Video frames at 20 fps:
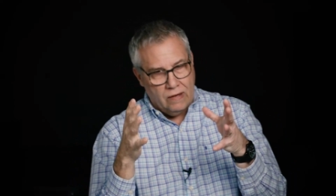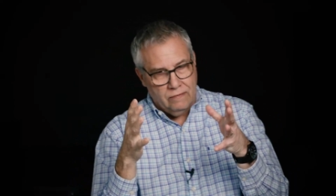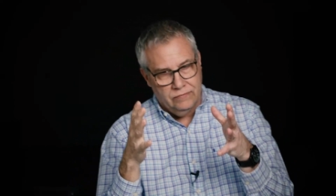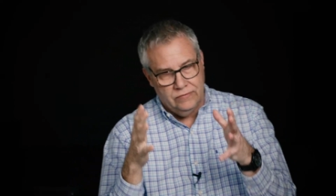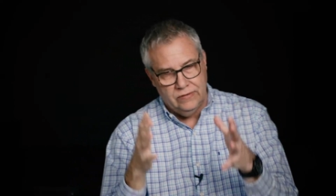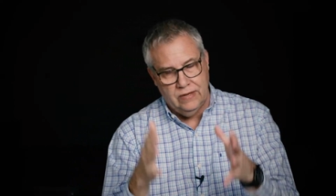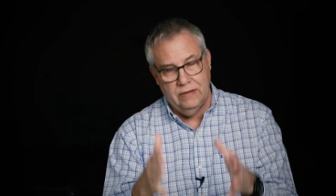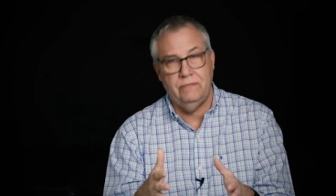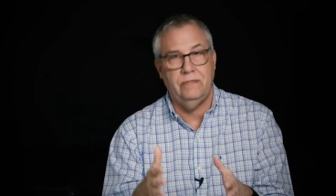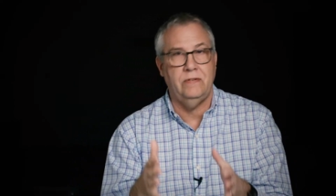
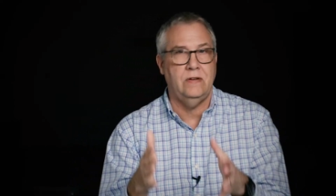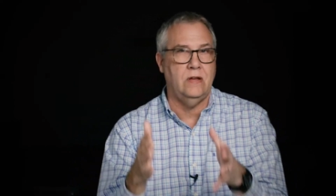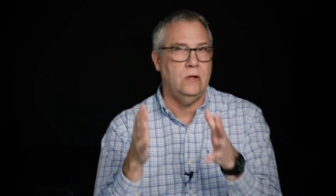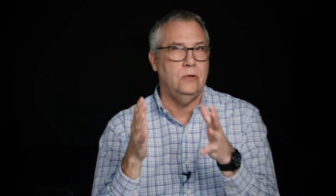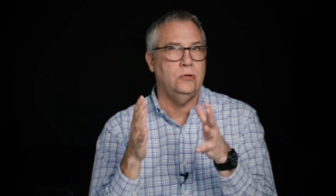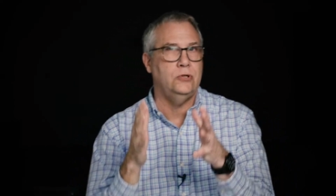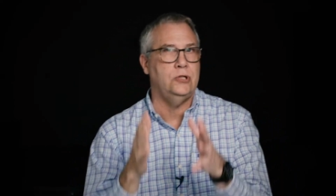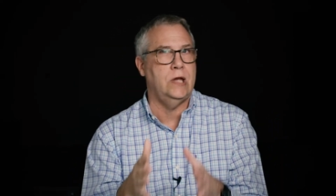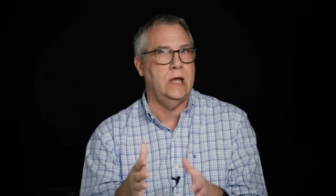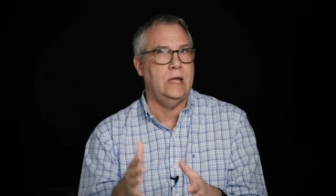of
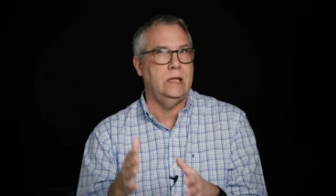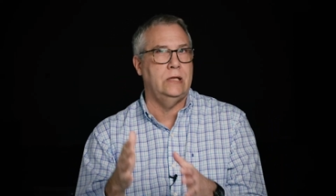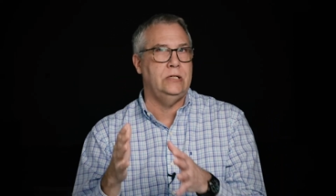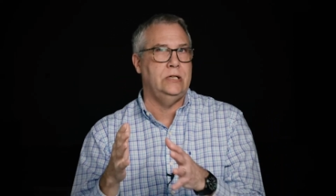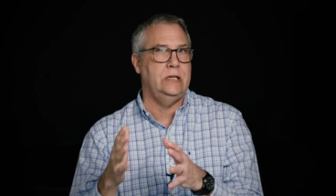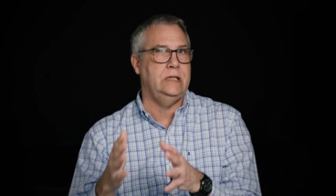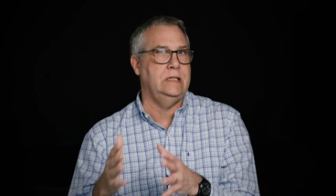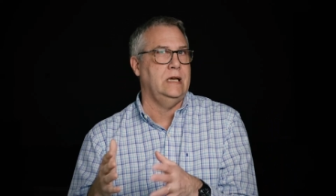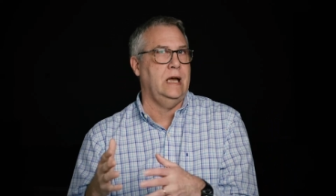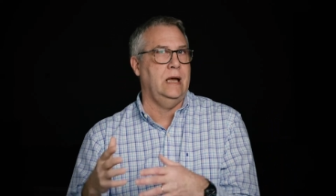difficult,
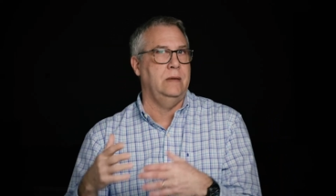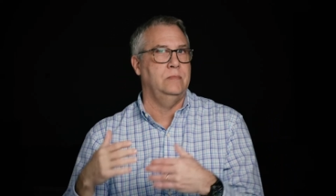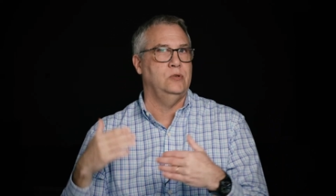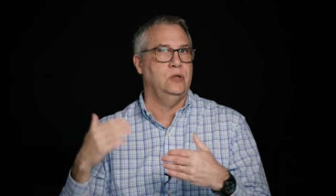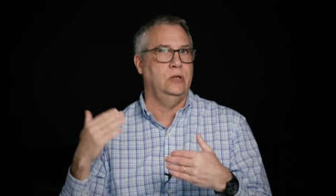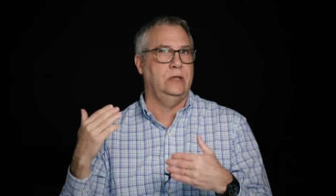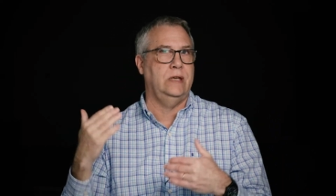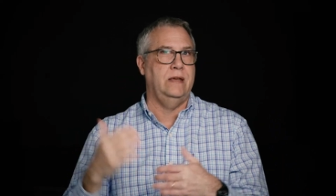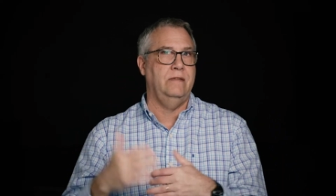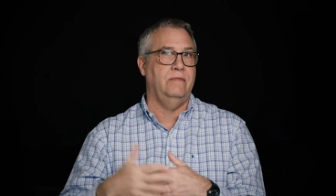challenging times
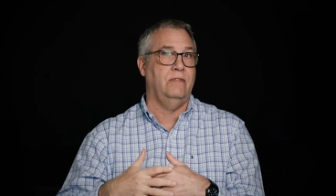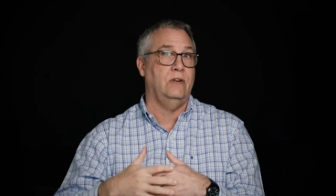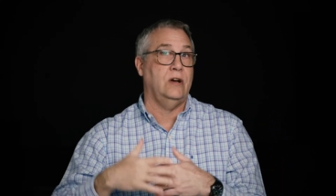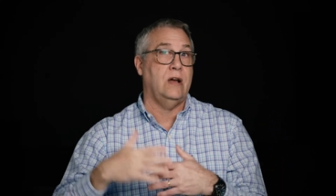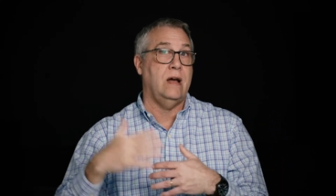looking for